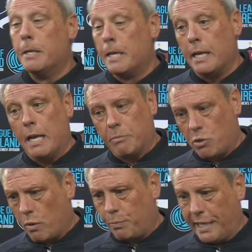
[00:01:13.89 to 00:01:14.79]
So
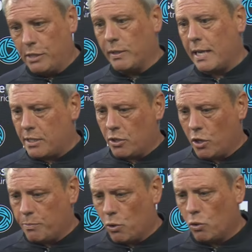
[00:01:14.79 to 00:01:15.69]
we're pleased with that tonight.
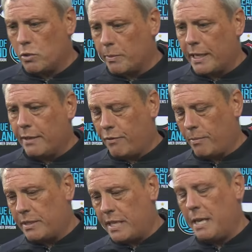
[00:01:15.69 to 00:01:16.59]
But ultimately, from a
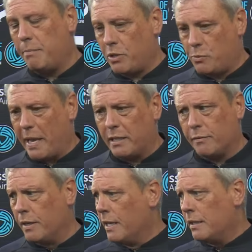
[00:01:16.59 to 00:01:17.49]
team perspective,
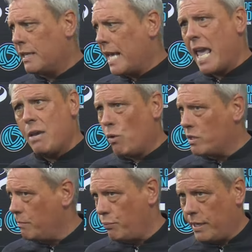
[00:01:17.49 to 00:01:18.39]
the game
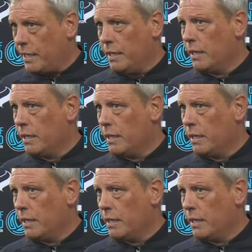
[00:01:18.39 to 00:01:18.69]
wasn't pretty.